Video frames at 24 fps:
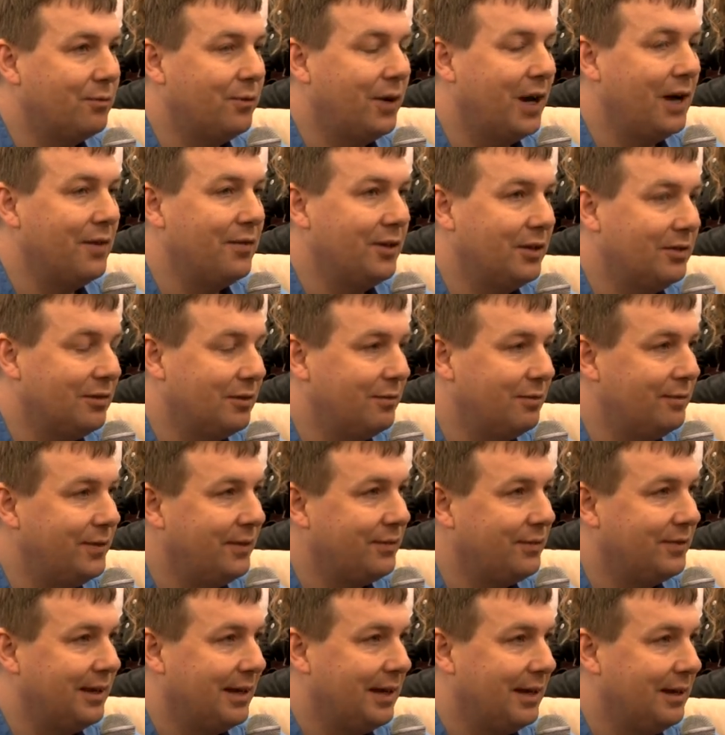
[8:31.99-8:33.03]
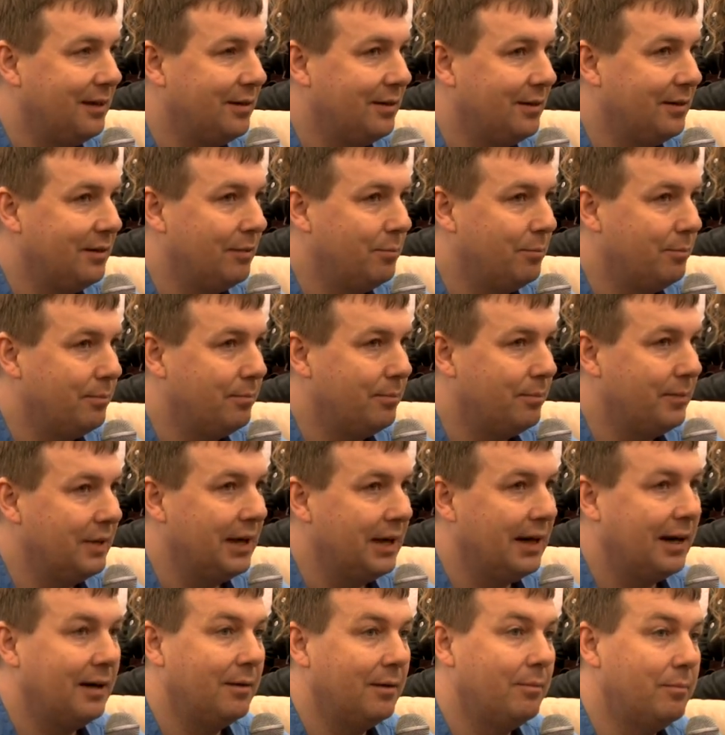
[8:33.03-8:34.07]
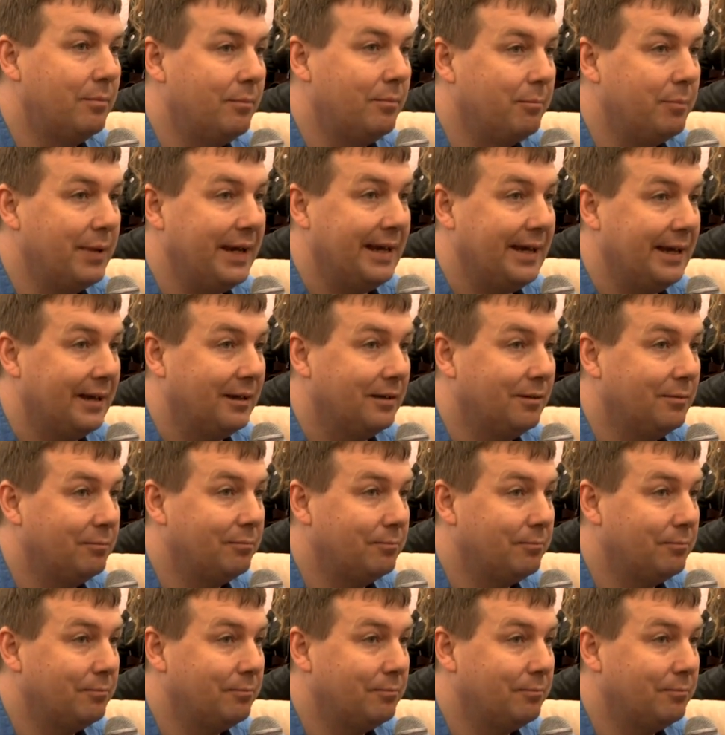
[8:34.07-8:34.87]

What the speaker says: 550 billion.